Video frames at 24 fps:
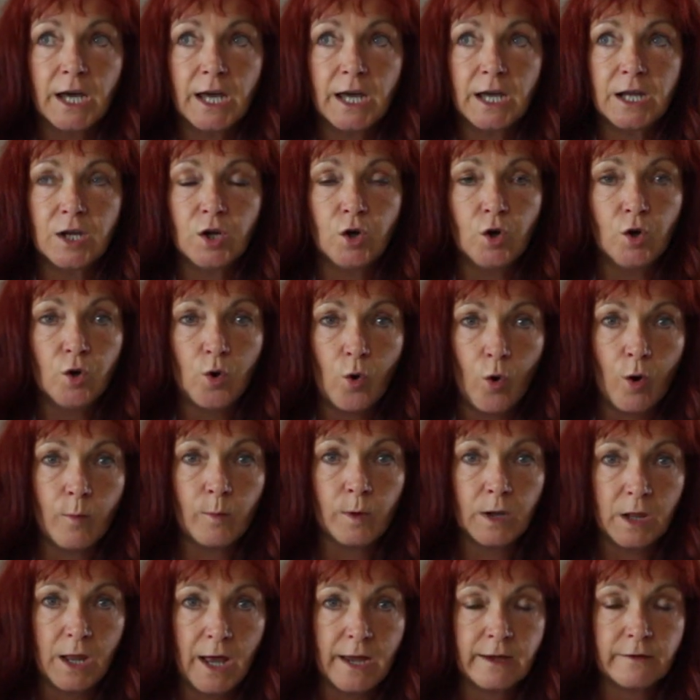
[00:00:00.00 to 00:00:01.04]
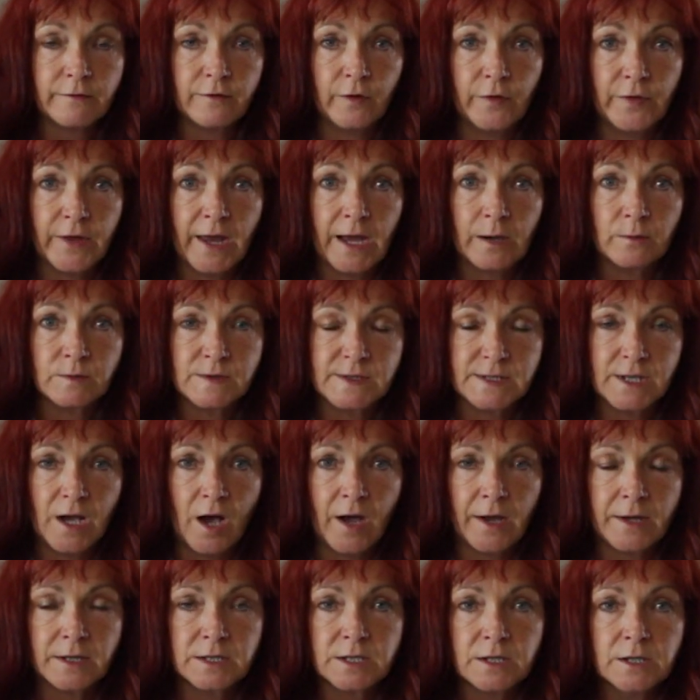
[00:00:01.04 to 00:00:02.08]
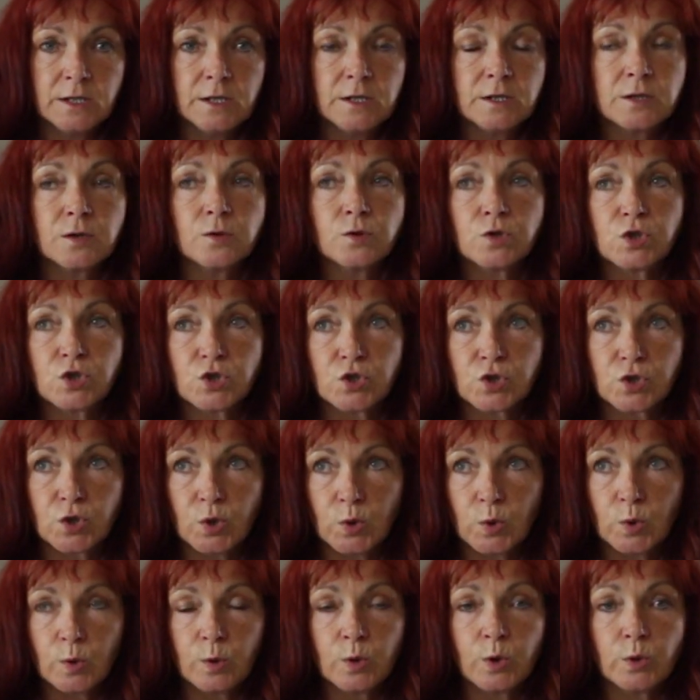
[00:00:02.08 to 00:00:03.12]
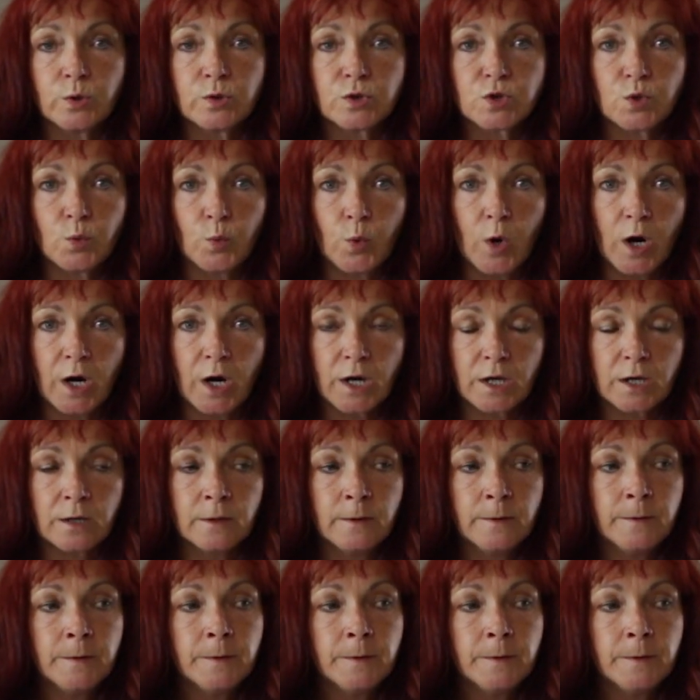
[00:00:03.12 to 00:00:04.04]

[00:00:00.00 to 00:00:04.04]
in normal life on the outside, going to school, going to work.